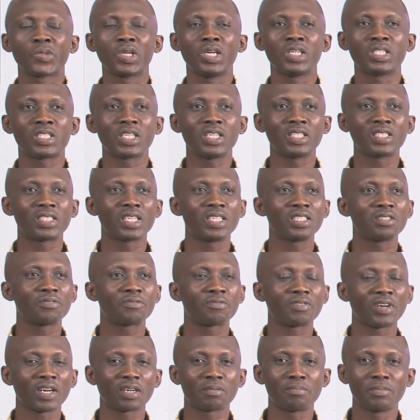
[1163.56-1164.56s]
A sentence
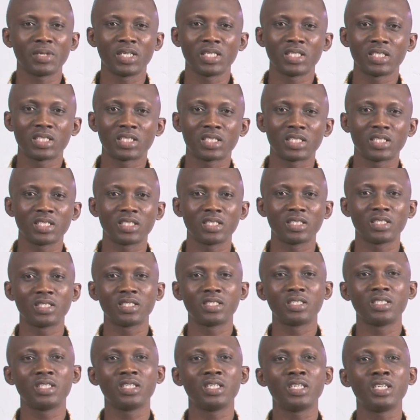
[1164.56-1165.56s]
fragment
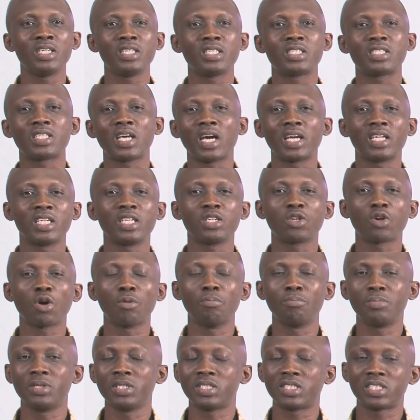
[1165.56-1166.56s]
is an
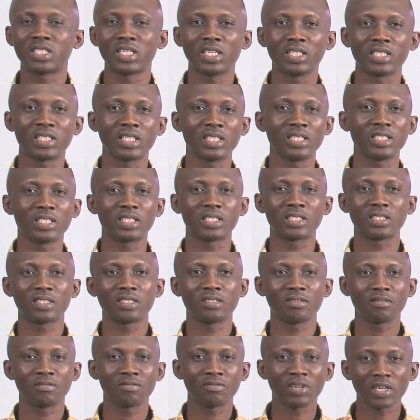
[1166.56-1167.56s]
incomplete sentence.
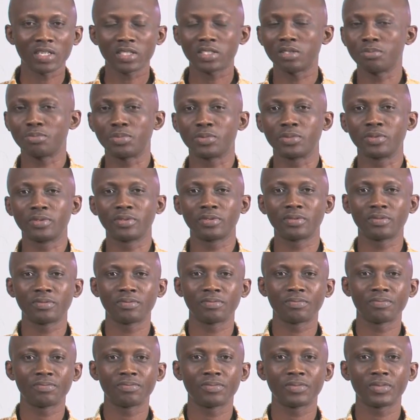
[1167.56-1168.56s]
Very simple.
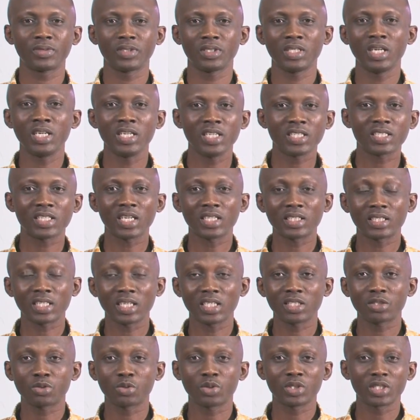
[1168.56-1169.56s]
Any
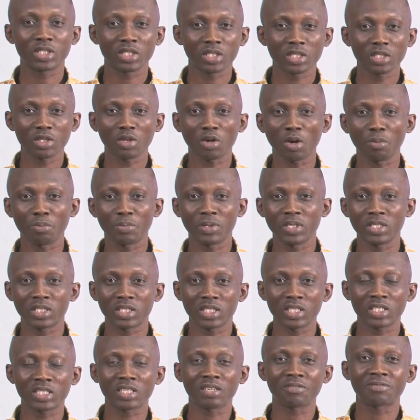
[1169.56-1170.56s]
sentence which is
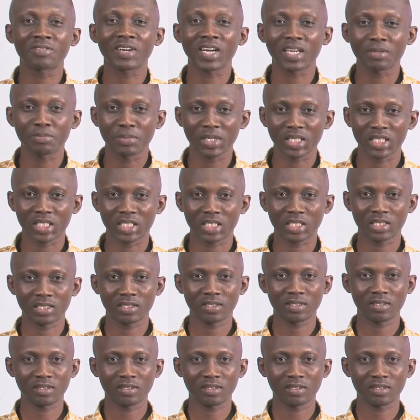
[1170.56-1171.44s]
incomplete is a fragment.